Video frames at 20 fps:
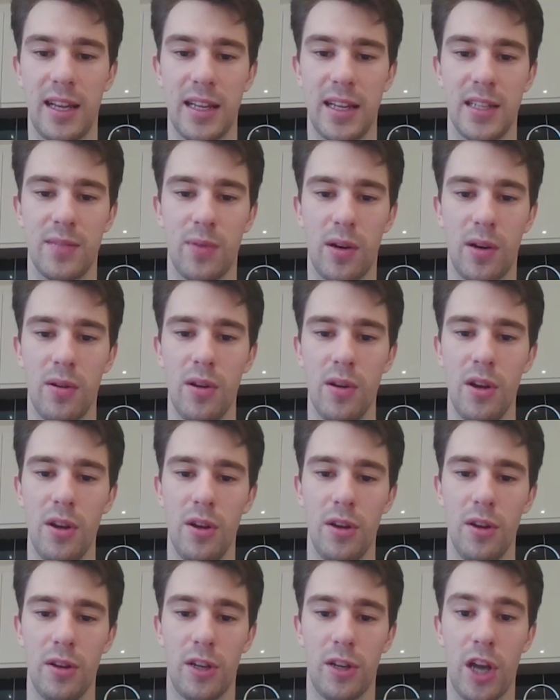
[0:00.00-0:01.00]
is. Well,
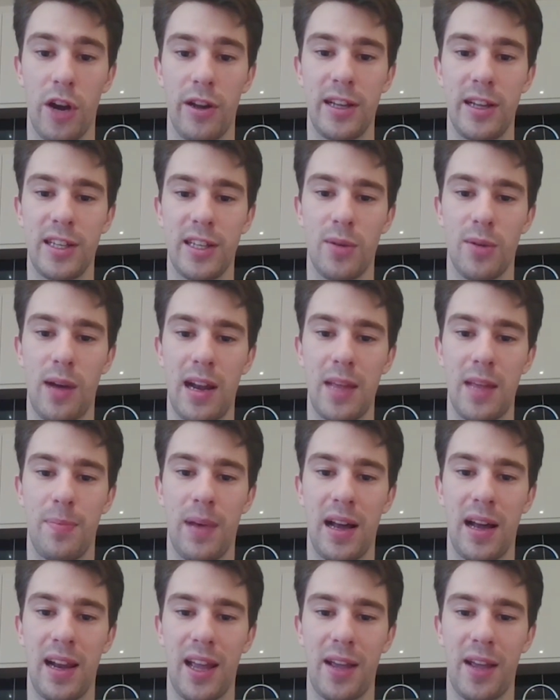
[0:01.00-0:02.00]
going into Ali
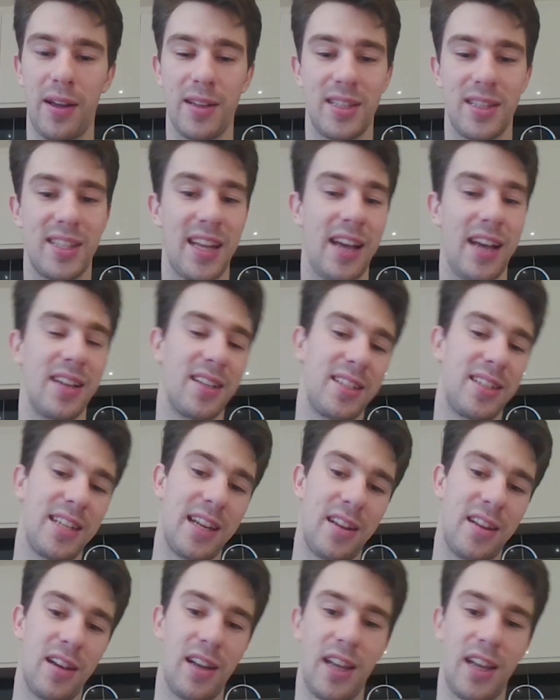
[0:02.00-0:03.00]
Pali, as I
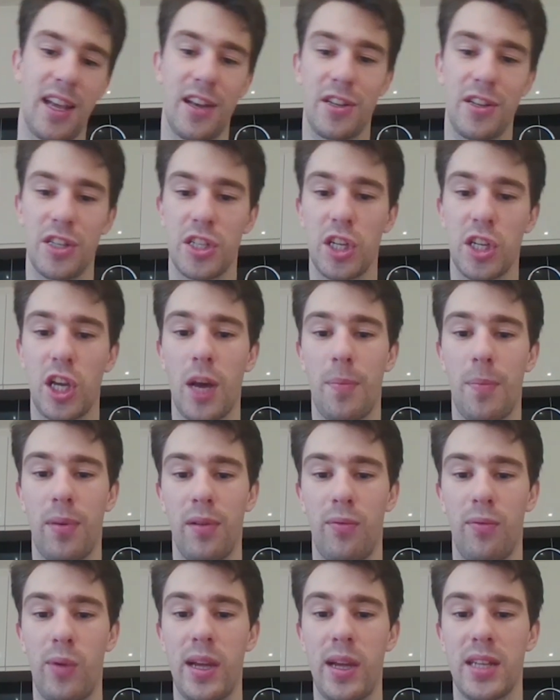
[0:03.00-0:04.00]
said earlier, just a
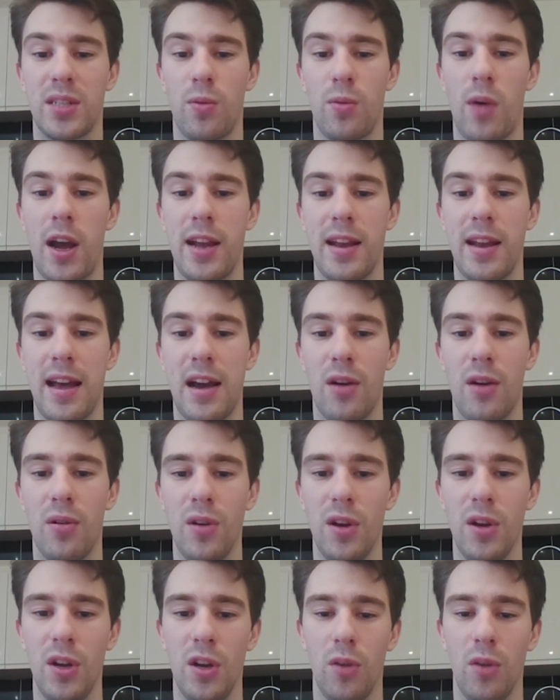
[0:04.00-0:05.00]
couple of weeks away
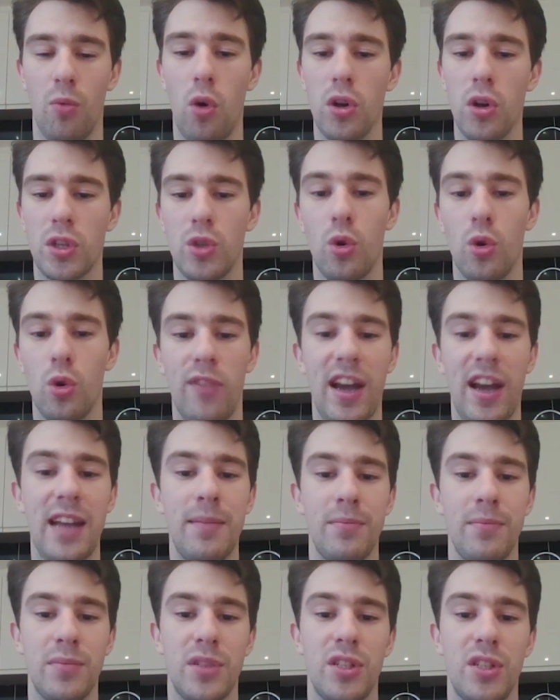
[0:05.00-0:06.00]
now, what sort of
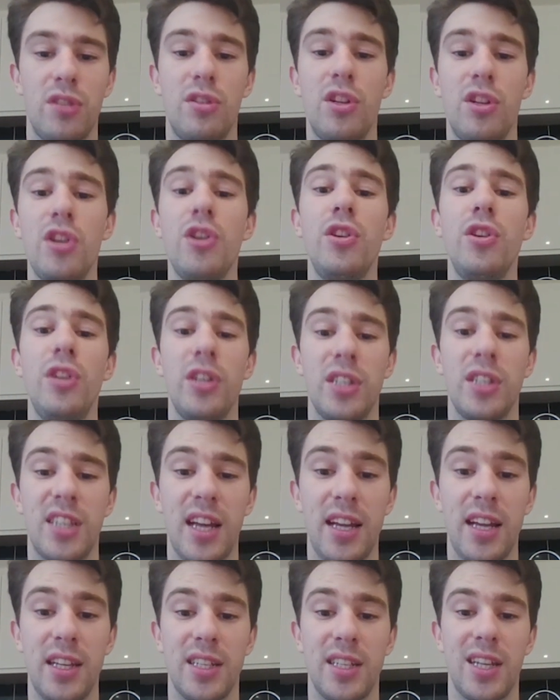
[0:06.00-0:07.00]
aims do you
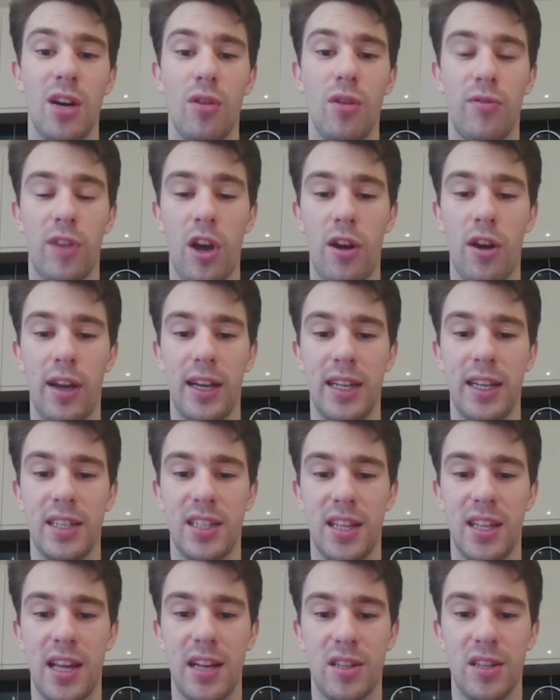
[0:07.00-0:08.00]
set yourself going
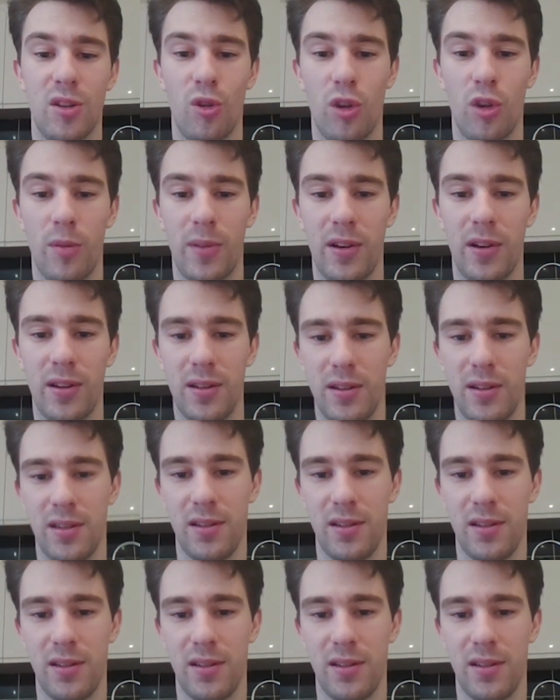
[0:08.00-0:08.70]
into that tournament?